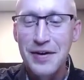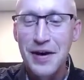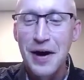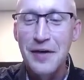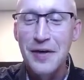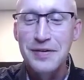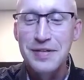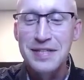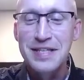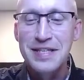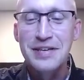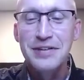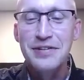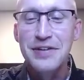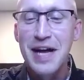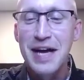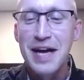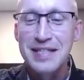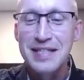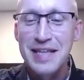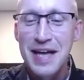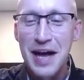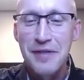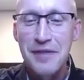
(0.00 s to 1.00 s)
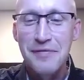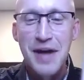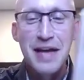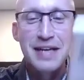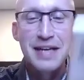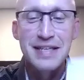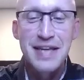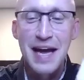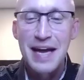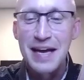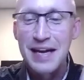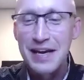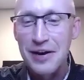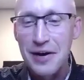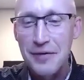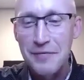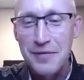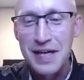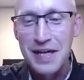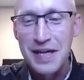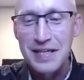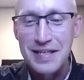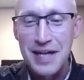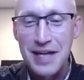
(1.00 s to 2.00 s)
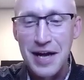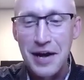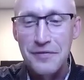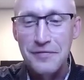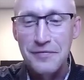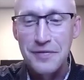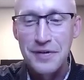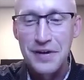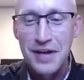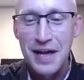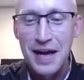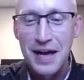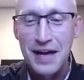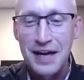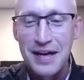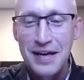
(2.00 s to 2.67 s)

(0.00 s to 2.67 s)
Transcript: I will see you next time. Hang tight. All right. All right.